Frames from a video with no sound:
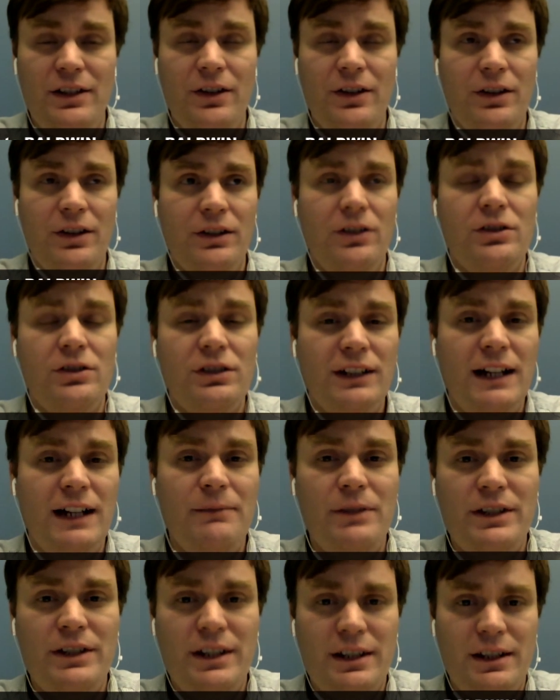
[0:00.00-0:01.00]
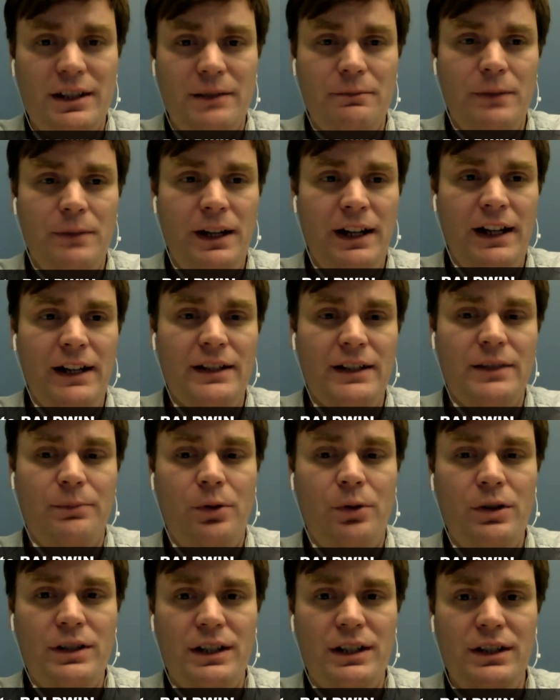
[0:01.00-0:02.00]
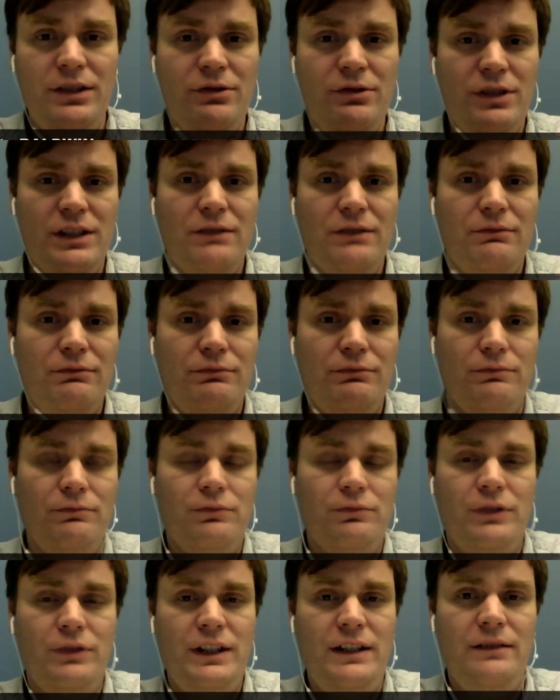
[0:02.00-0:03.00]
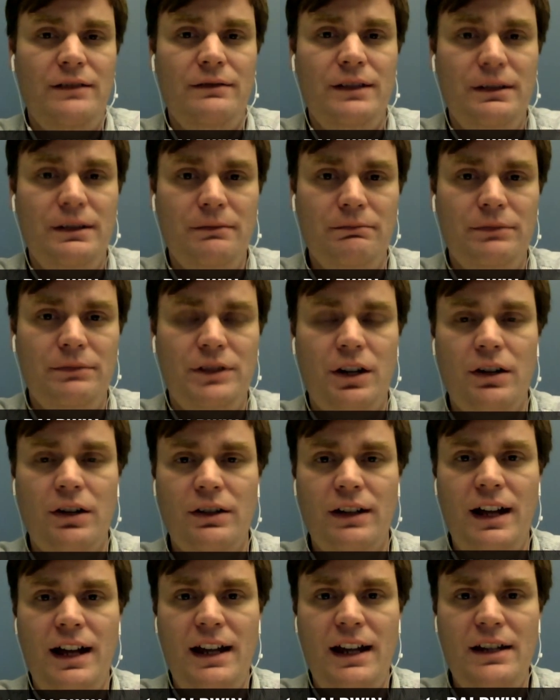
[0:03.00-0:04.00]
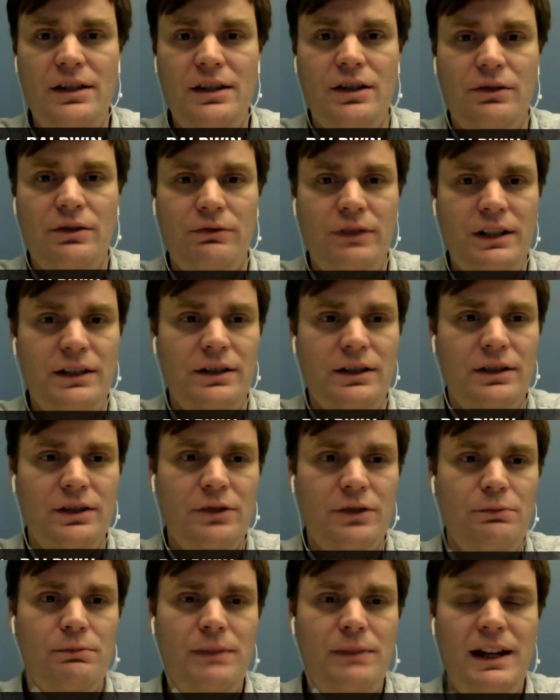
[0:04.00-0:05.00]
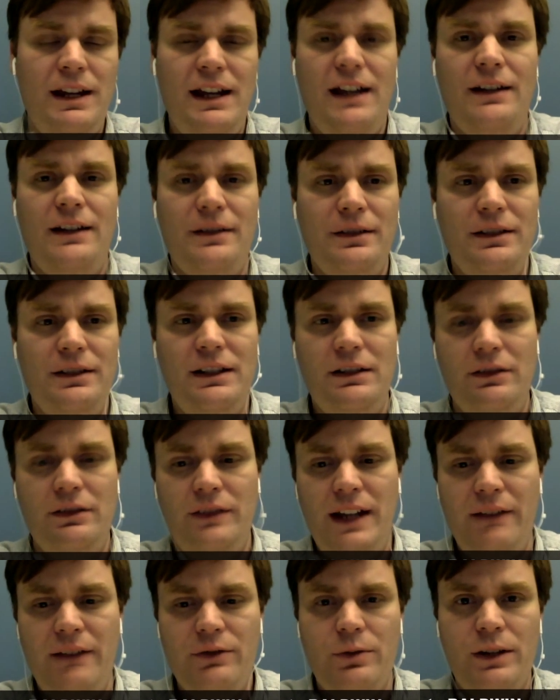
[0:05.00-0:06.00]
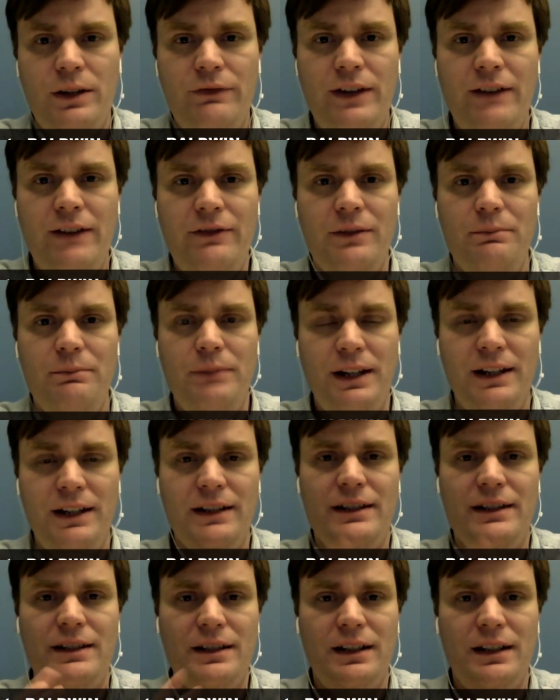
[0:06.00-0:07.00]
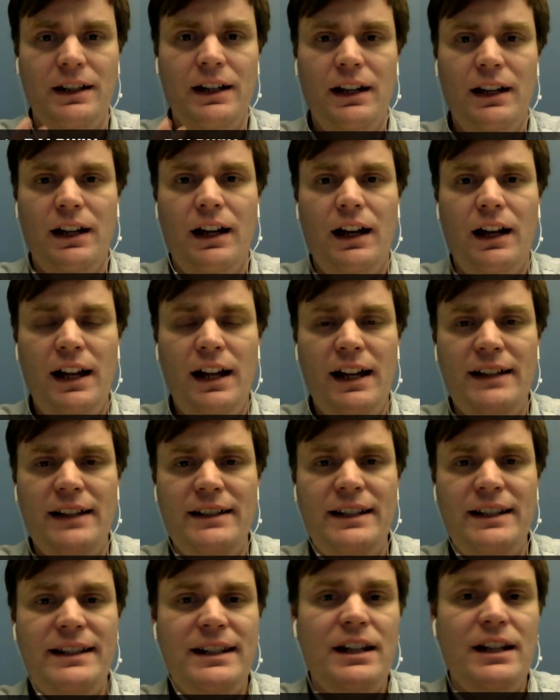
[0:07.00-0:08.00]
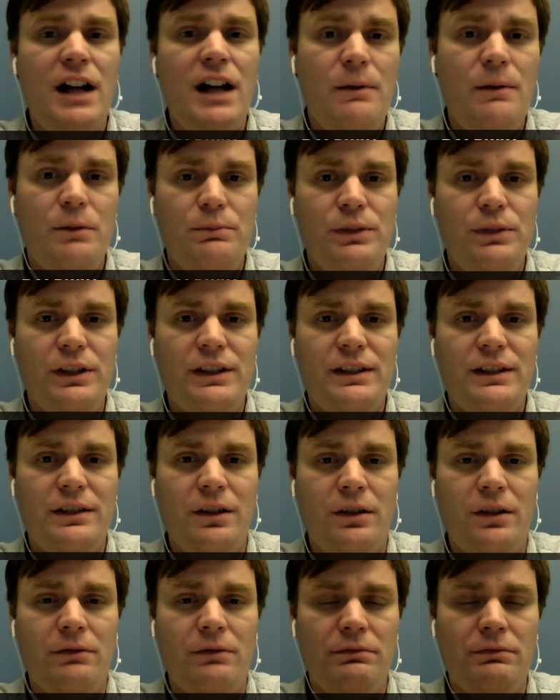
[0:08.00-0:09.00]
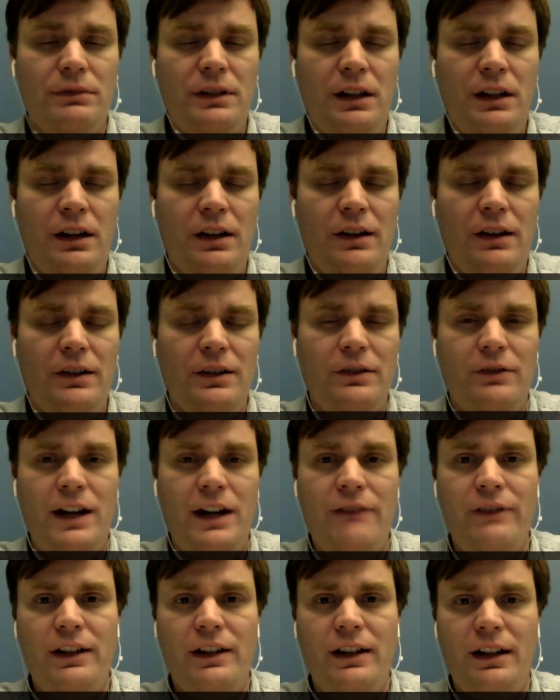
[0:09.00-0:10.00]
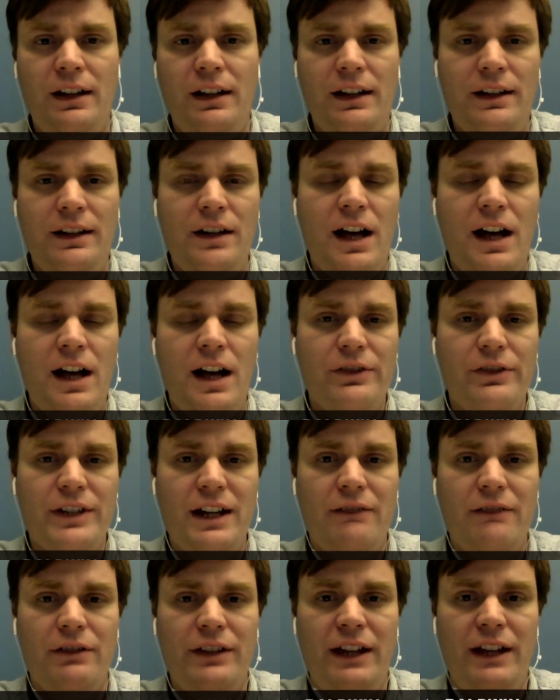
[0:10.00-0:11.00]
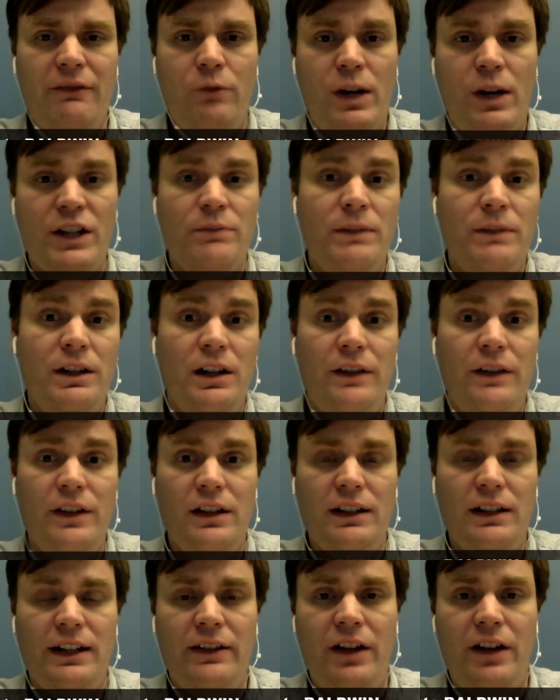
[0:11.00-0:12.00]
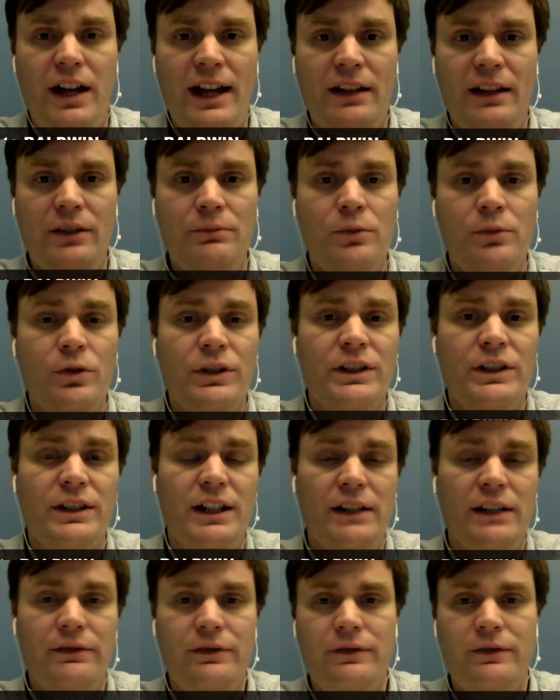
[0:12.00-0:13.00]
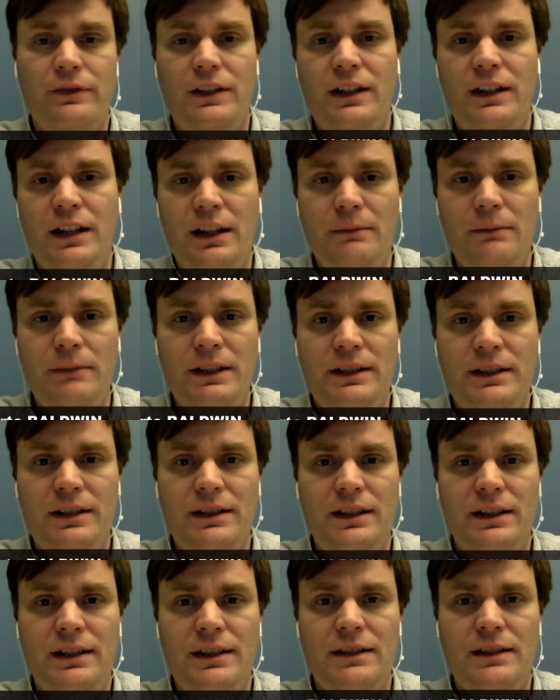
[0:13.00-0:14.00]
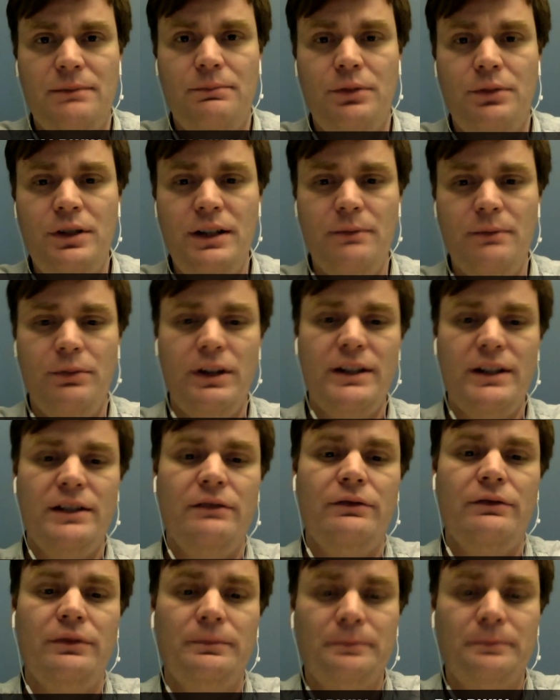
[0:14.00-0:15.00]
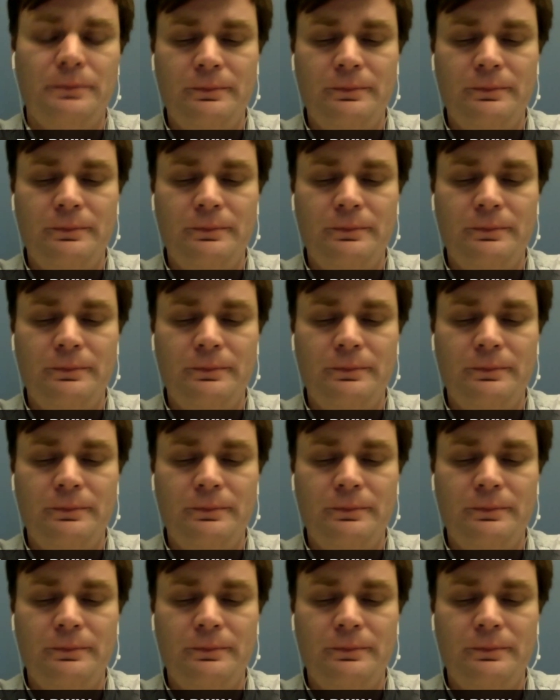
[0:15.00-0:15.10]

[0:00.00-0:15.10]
your local library system uh, supports it, you can read Dark Knight, you can read Superman. You know, they have 25 of the biggest uh, DC comic books or, or graphic uh, novels ever. They have Watchmen on there, a lot of Alan Moore stuff. Um, it's it's pretty impressive.